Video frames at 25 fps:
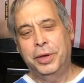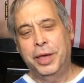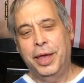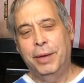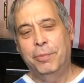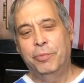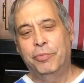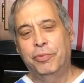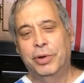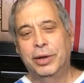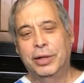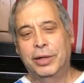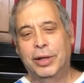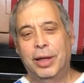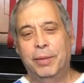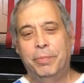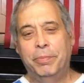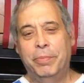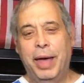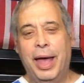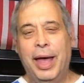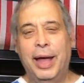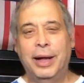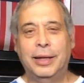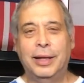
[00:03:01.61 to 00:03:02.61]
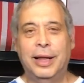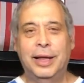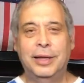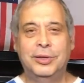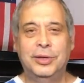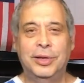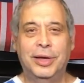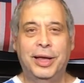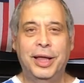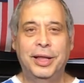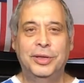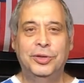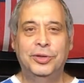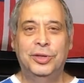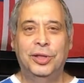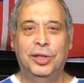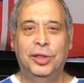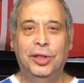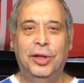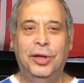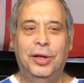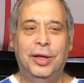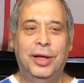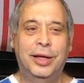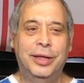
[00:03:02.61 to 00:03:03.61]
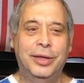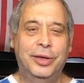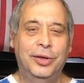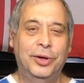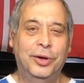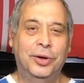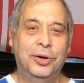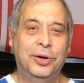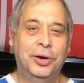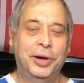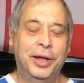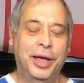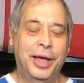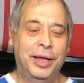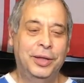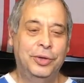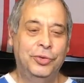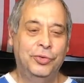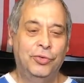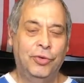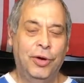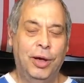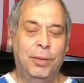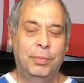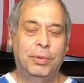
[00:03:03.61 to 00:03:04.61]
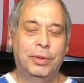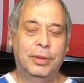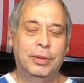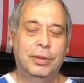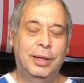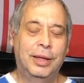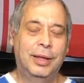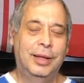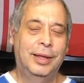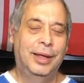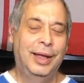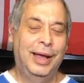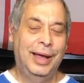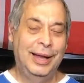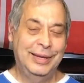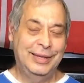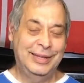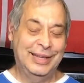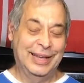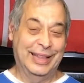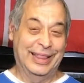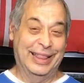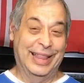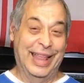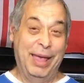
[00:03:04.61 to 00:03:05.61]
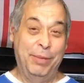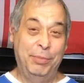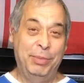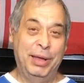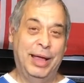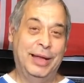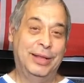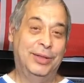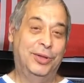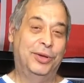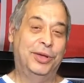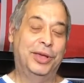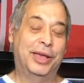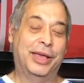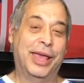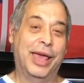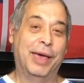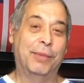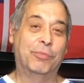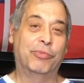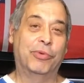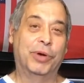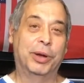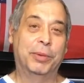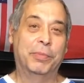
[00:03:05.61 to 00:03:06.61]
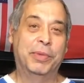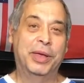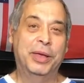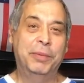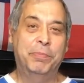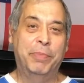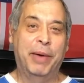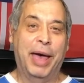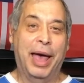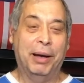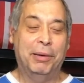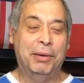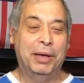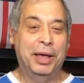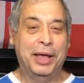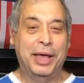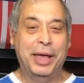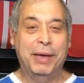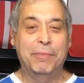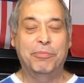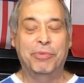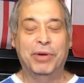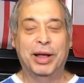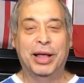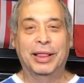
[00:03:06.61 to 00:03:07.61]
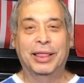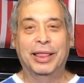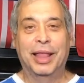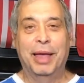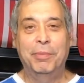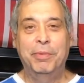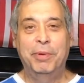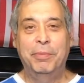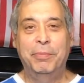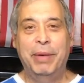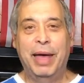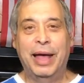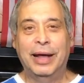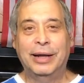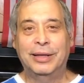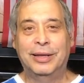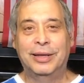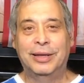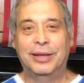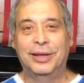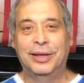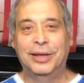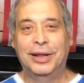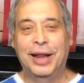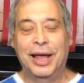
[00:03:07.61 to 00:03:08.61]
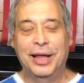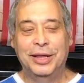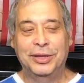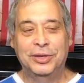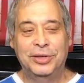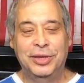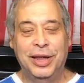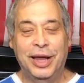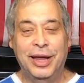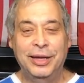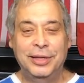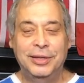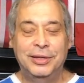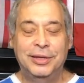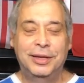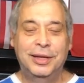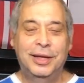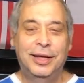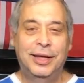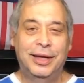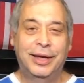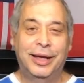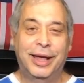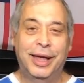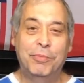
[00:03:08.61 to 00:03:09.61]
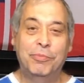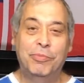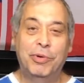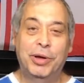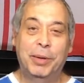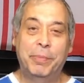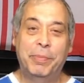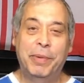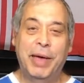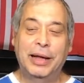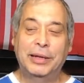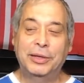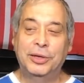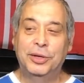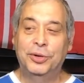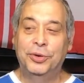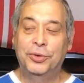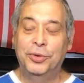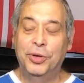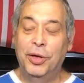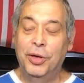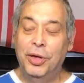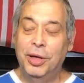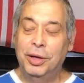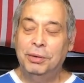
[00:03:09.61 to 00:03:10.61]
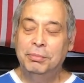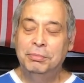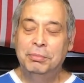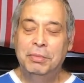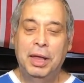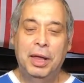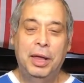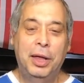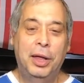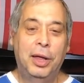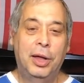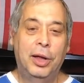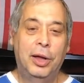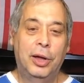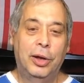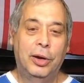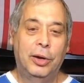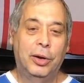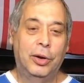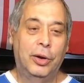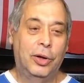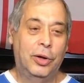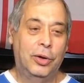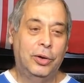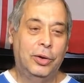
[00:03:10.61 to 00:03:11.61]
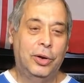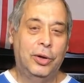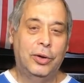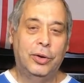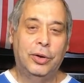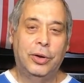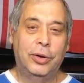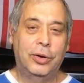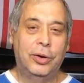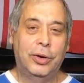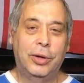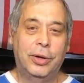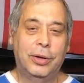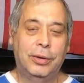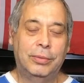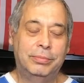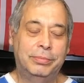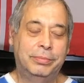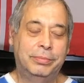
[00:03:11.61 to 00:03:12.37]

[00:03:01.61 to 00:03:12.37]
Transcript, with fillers: can't bring that back. That's against the law. You're going to get in trouble." I said, "Lemon? I know you can't bring meat back. I can't bring a lemon back to the United States. Can't bring it back to New York." No, no, no, no.